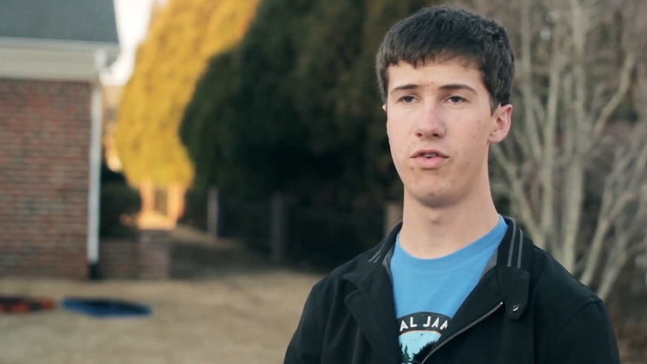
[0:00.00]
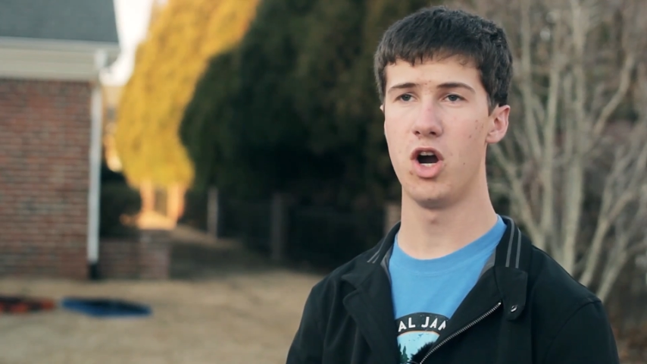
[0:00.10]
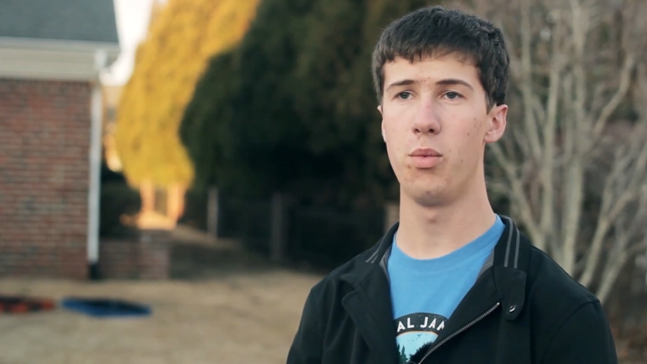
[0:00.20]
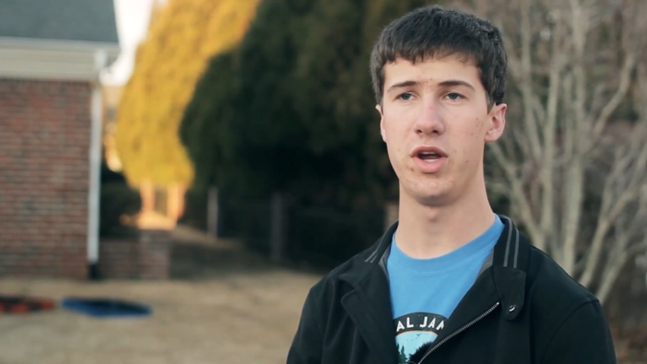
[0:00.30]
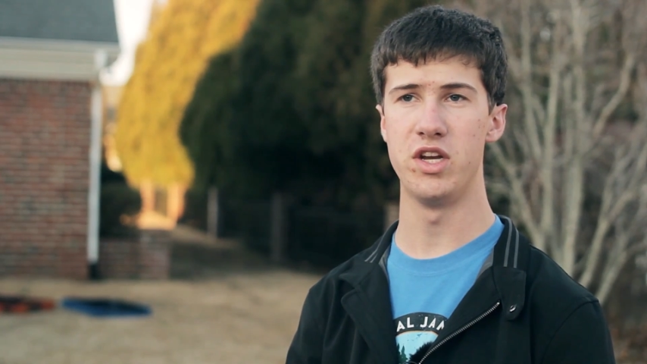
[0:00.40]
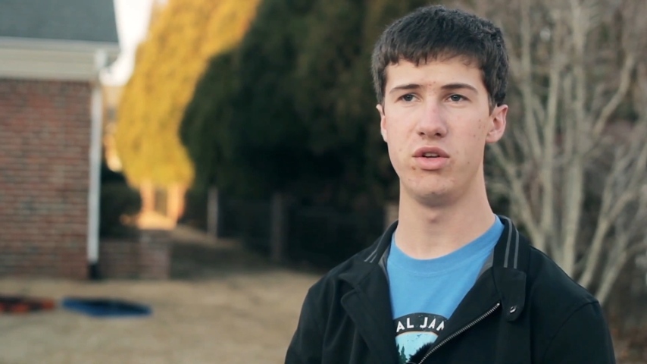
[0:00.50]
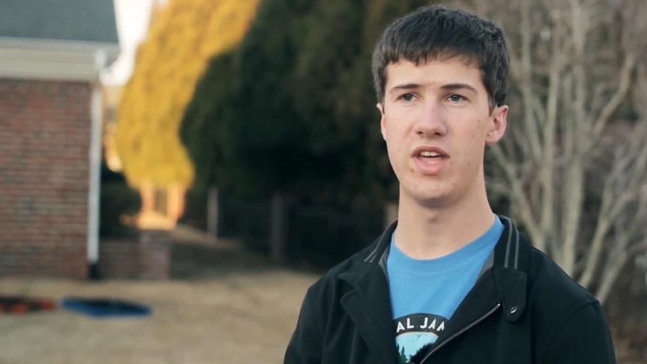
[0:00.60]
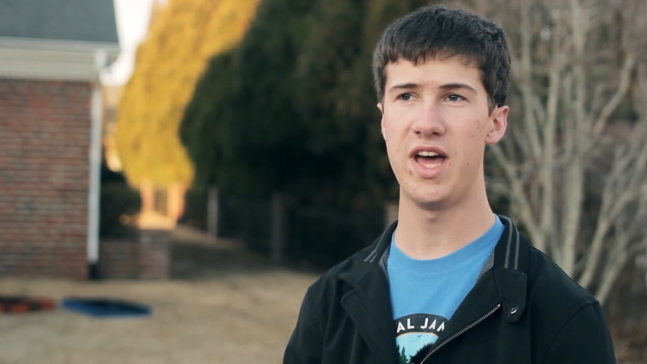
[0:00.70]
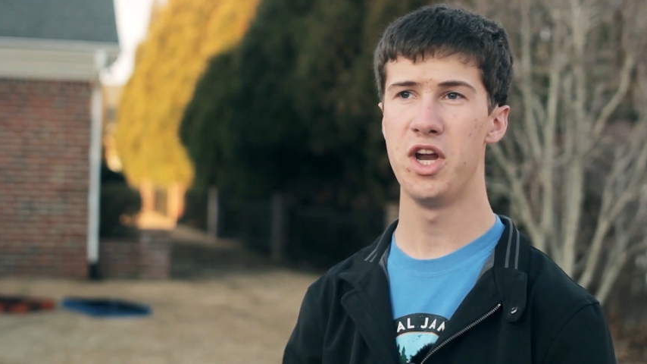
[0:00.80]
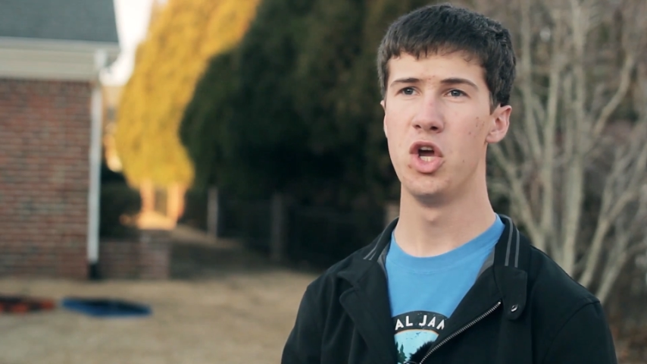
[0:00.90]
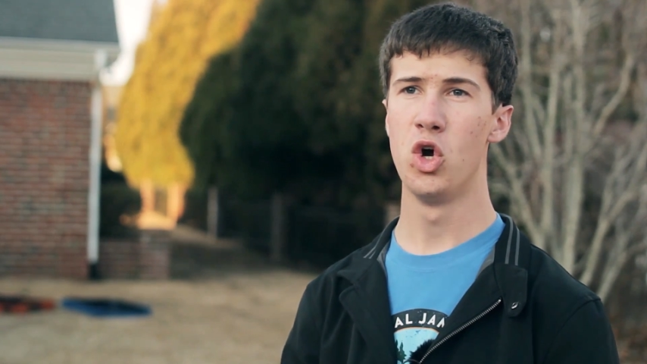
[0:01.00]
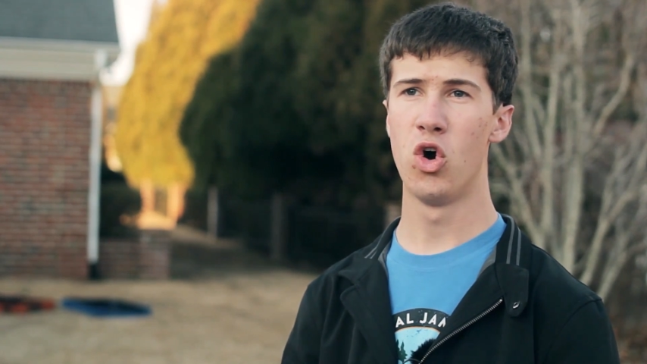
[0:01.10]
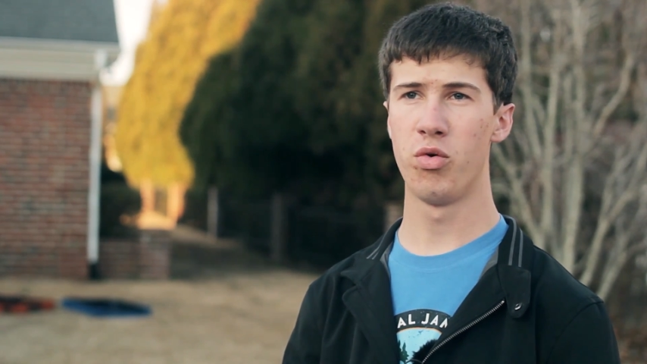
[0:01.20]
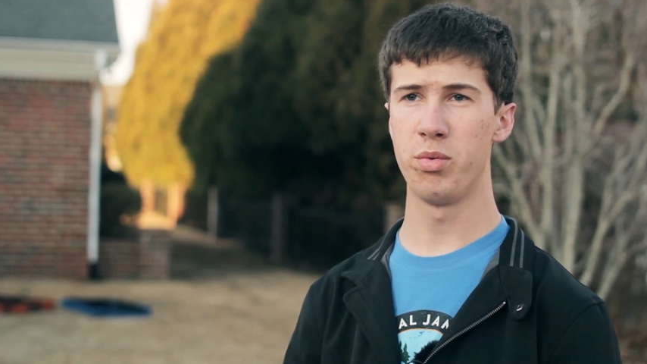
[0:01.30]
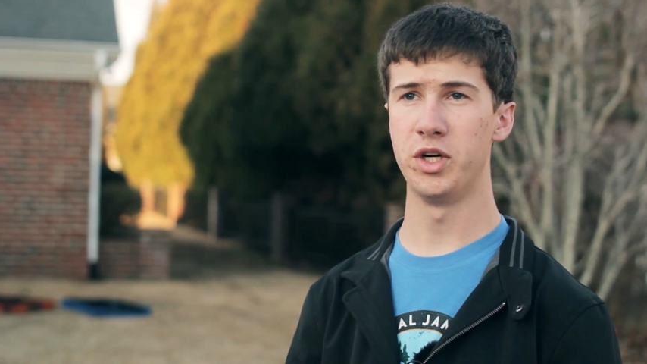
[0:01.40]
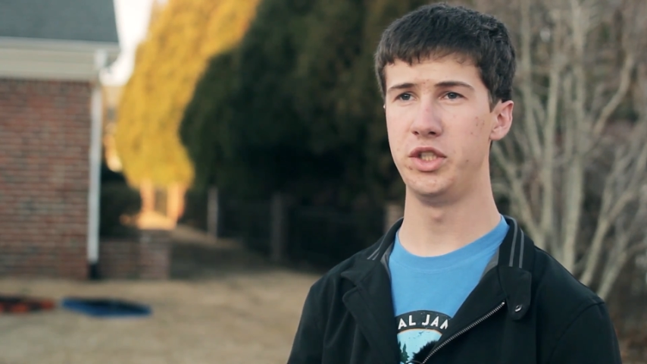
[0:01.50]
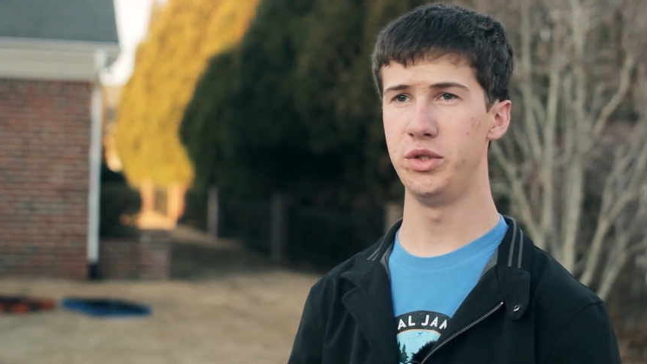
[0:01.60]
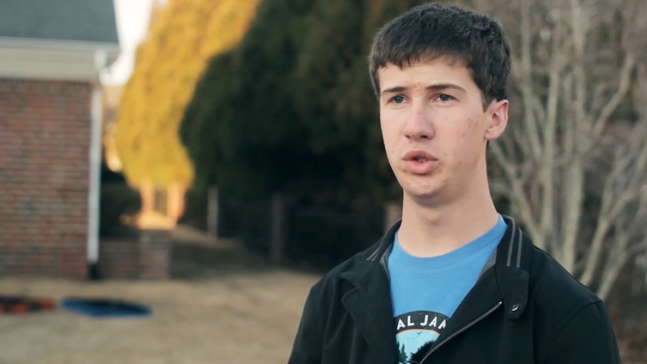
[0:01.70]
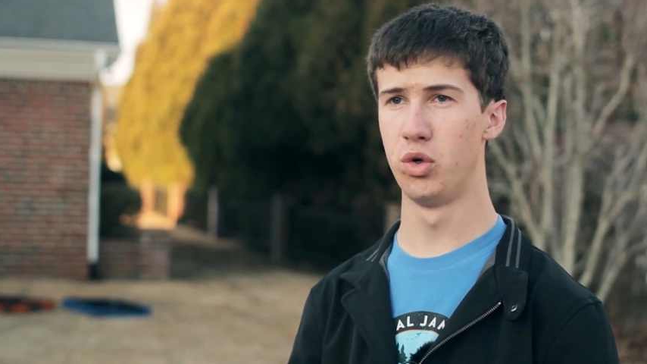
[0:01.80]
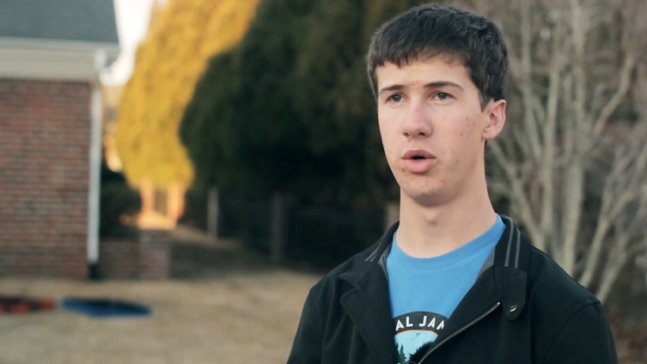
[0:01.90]
far, we can do that. Or if we want
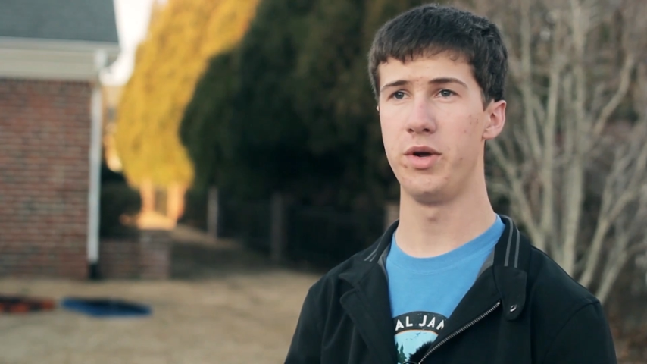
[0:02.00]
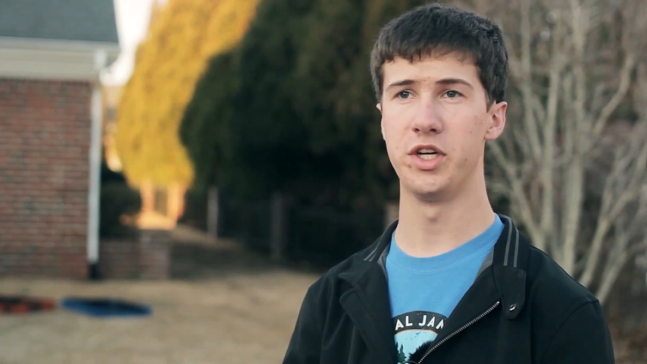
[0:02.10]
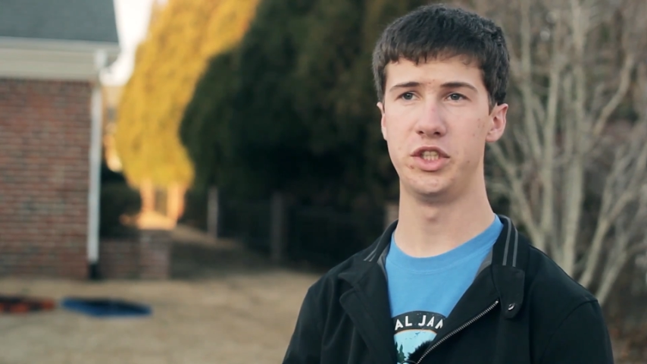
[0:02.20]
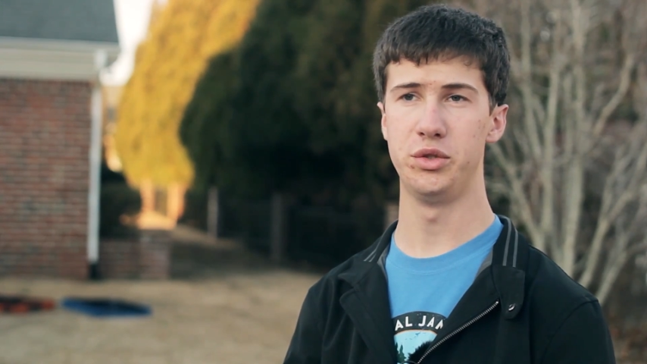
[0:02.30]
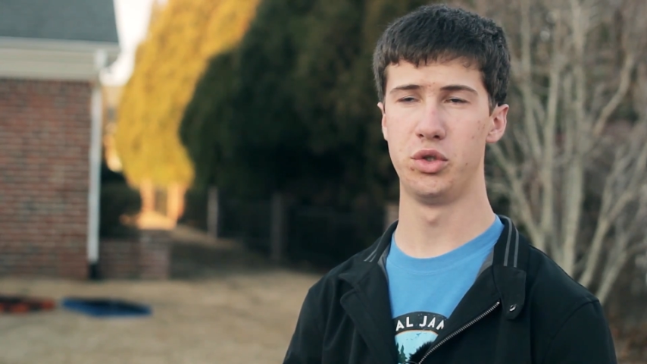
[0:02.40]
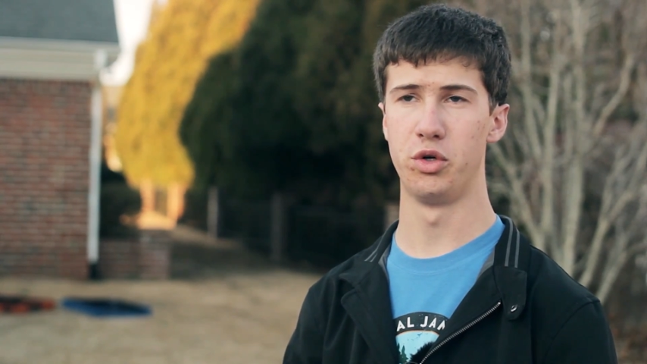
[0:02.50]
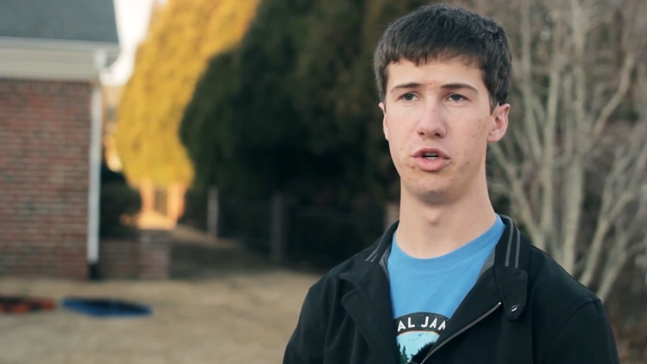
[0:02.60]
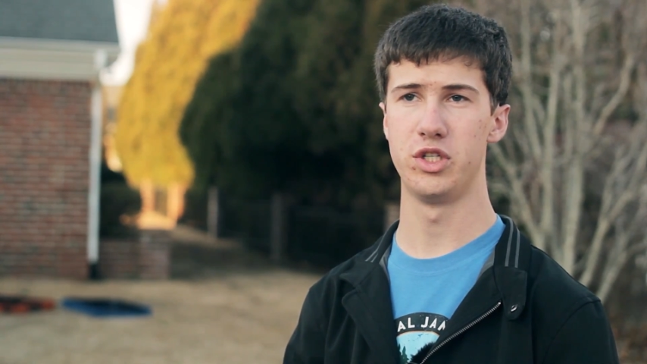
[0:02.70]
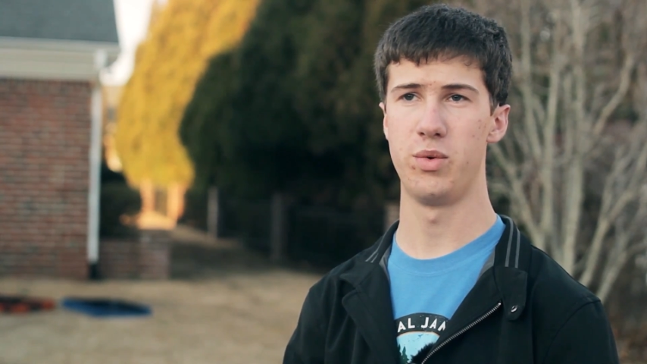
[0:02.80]
to shoot shorter, we can shoot shorter as